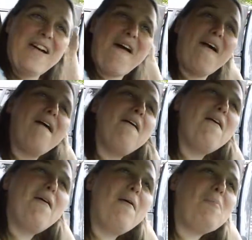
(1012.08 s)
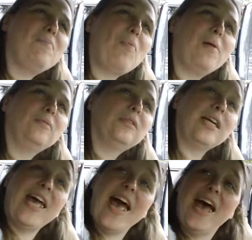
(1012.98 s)
A
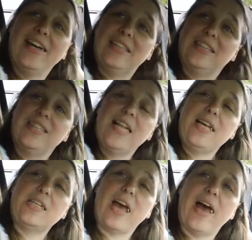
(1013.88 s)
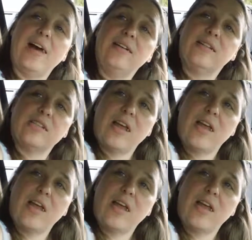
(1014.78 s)
cat. He likes cats.